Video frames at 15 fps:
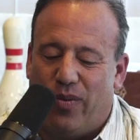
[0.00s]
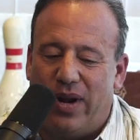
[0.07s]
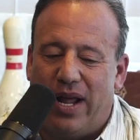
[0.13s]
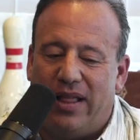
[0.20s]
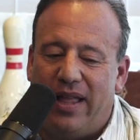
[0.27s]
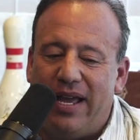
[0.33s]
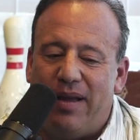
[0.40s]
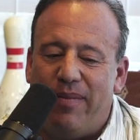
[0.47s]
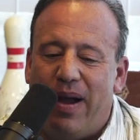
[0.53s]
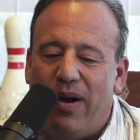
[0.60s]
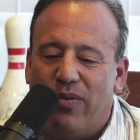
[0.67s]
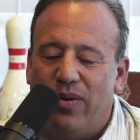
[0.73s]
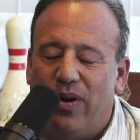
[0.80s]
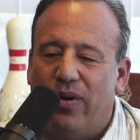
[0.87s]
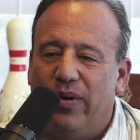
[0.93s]
What I like
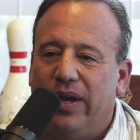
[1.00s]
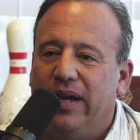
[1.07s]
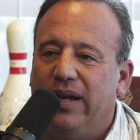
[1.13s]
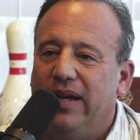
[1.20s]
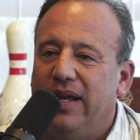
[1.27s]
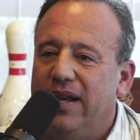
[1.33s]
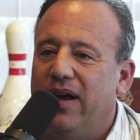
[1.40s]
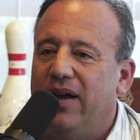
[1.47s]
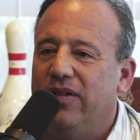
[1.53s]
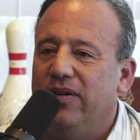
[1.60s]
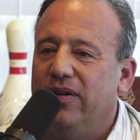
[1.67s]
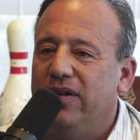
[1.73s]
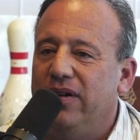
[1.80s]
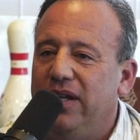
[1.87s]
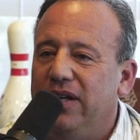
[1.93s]
about rowing and
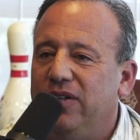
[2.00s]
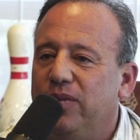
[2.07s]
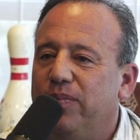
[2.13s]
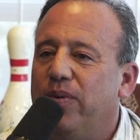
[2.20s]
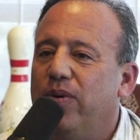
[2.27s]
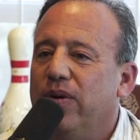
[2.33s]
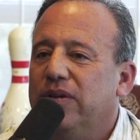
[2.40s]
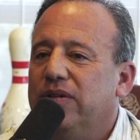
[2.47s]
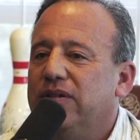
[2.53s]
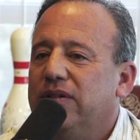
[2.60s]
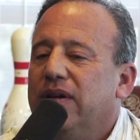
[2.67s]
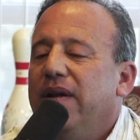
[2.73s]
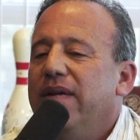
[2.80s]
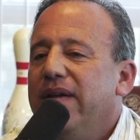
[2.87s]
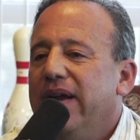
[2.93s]
other niche
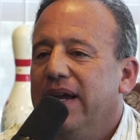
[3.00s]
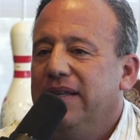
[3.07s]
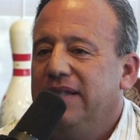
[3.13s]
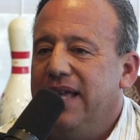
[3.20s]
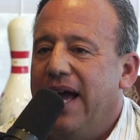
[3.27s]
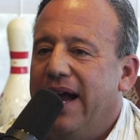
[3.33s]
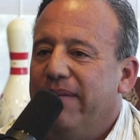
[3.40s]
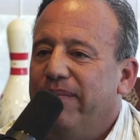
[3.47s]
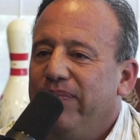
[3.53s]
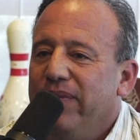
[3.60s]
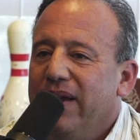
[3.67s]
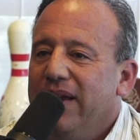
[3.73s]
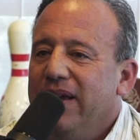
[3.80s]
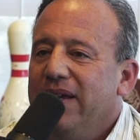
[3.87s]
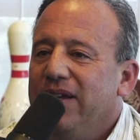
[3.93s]
sports is that
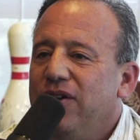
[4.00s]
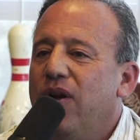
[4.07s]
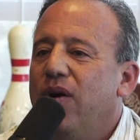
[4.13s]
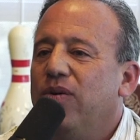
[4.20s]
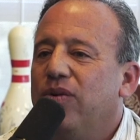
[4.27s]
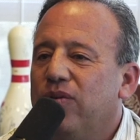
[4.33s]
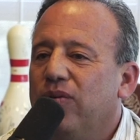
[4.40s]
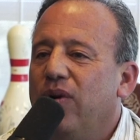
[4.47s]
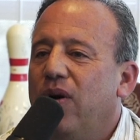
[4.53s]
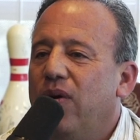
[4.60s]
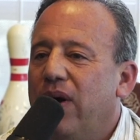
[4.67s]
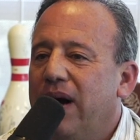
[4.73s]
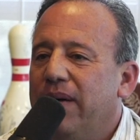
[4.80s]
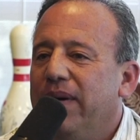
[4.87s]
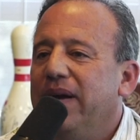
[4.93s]
you don't grow
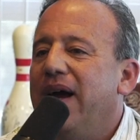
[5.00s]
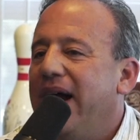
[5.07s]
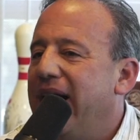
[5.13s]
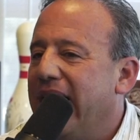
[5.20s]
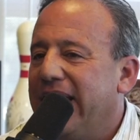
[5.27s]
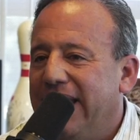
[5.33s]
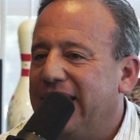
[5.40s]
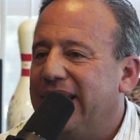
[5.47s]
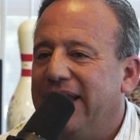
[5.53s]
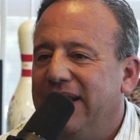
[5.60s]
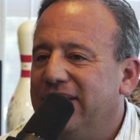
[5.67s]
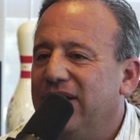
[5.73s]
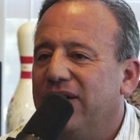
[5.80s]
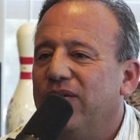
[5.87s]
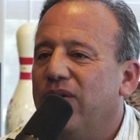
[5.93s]
up. I, I, get
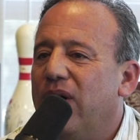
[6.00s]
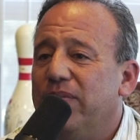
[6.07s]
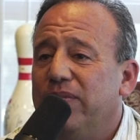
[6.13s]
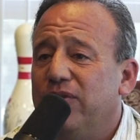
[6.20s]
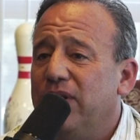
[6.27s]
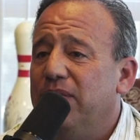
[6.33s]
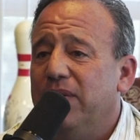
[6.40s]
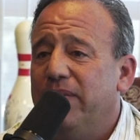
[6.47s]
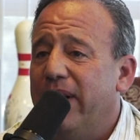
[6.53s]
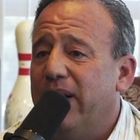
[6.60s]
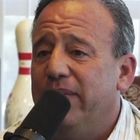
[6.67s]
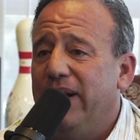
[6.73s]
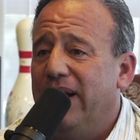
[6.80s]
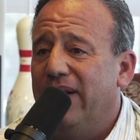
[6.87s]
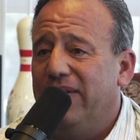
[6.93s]
kids that grow up dreaming
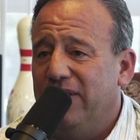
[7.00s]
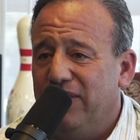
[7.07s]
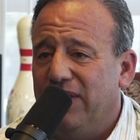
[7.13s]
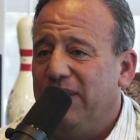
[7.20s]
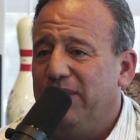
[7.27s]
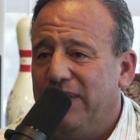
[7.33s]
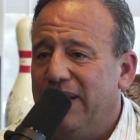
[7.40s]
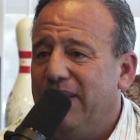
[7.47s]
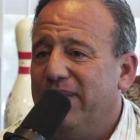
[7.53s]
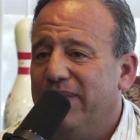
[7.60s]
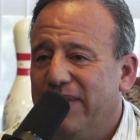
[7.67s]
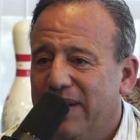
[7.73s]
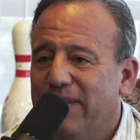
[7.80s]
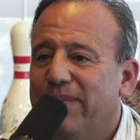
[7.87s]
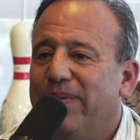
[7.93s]
about being on the dream team
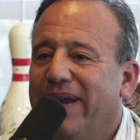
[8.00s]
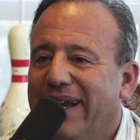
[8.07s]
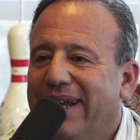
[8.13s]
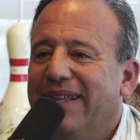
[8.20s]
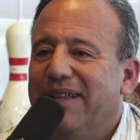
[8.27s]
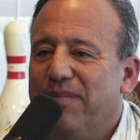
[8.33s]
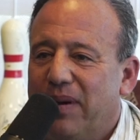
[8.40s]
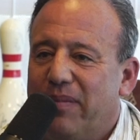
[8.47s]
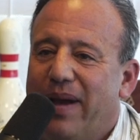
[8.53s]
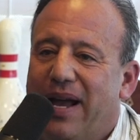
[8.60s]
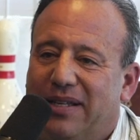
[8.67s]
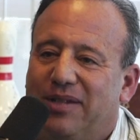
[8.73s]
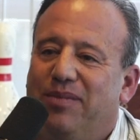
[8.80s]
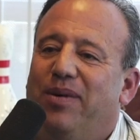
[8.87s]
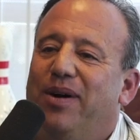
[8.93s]
and playing Olympic
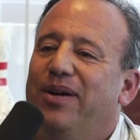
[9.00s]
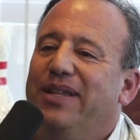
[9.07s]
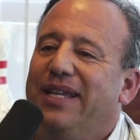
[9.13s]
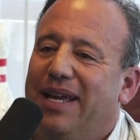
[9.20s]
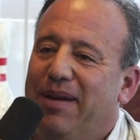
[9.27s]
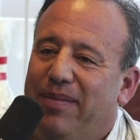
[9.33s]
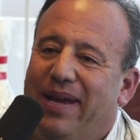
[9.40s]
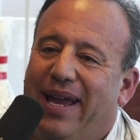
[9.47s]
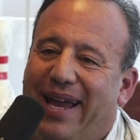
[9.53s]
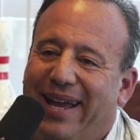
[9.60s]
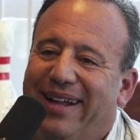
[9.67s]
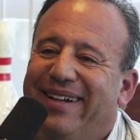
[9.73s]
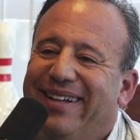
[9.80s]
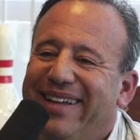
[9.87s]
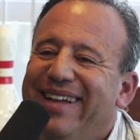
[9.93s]
basketball in the don't NBA, we all?